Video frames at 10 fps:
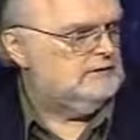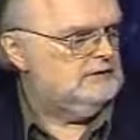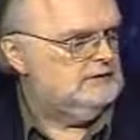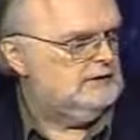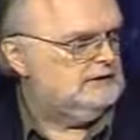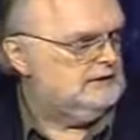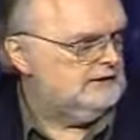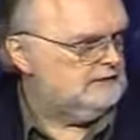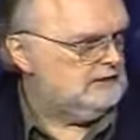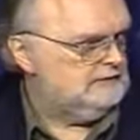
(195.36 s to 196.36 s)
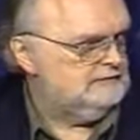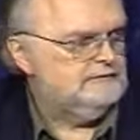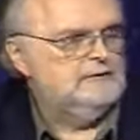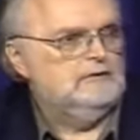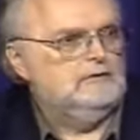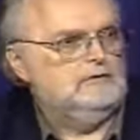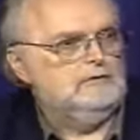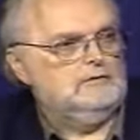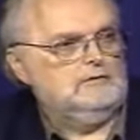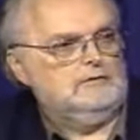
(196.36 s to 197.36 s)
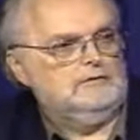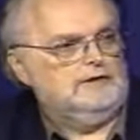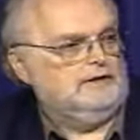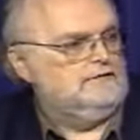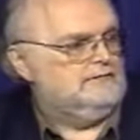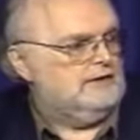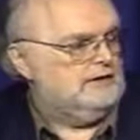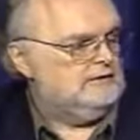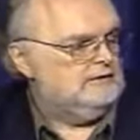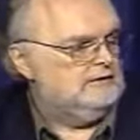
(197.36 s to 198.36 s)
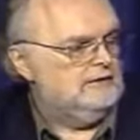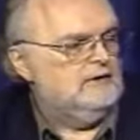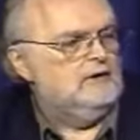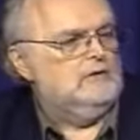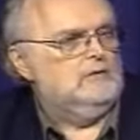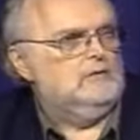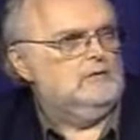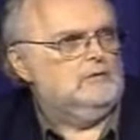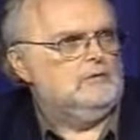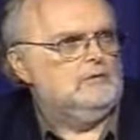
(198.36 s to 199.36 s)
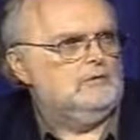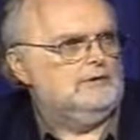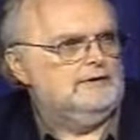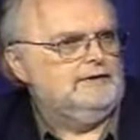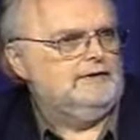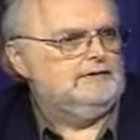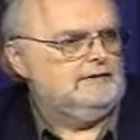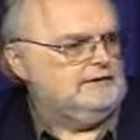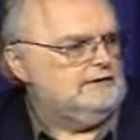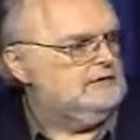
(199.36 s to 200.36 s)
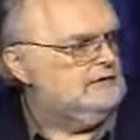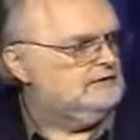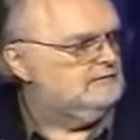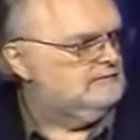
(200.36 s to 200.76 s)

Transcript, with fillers: getting laid off mm-hmm. or getting fired mm-hmm. or again taking on